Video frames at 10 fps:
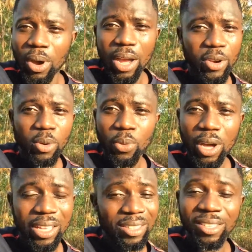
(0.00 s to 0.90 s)
I know
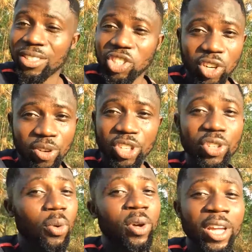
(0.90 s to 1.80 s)
this
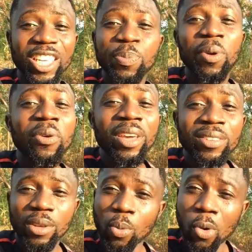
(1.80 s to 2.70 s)
generation don't want to
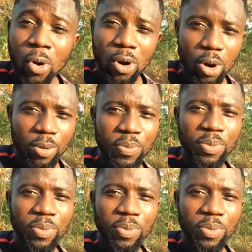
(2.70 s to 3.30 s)
experience a war.